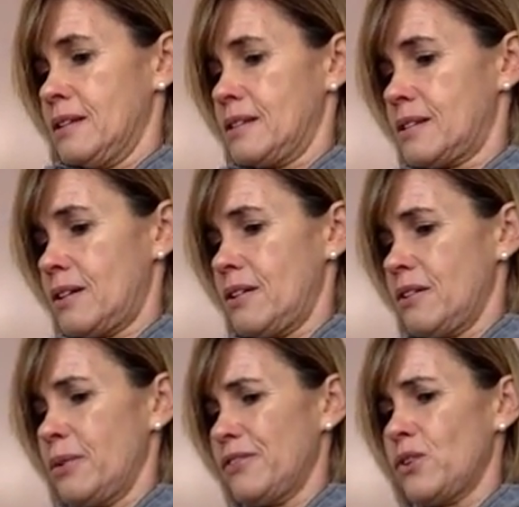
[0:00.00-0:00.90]

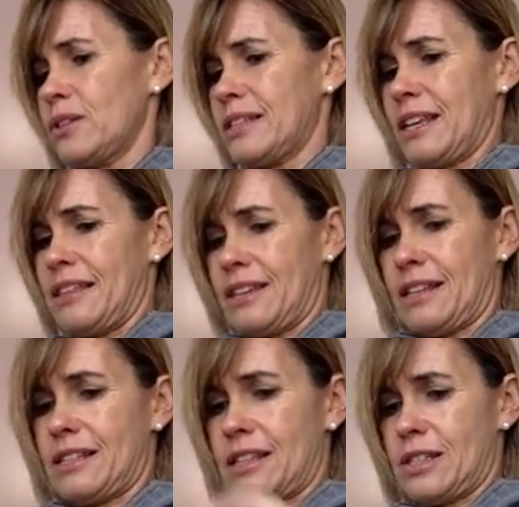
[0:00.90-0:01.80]
So we've all seen
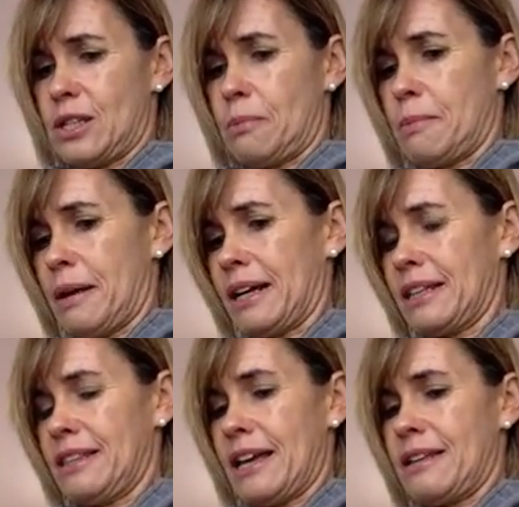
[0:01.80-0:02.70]
these at the
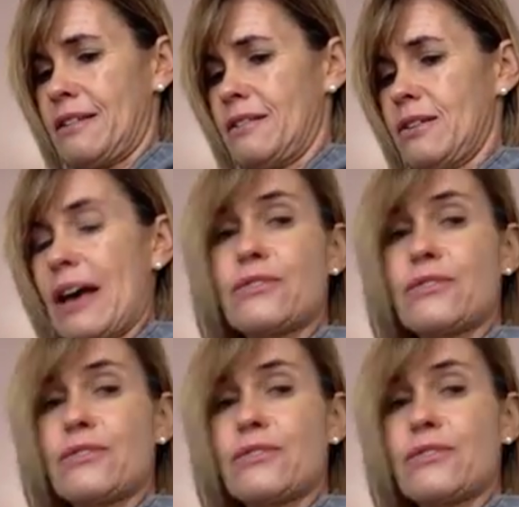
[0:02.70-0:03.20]
supermarket. You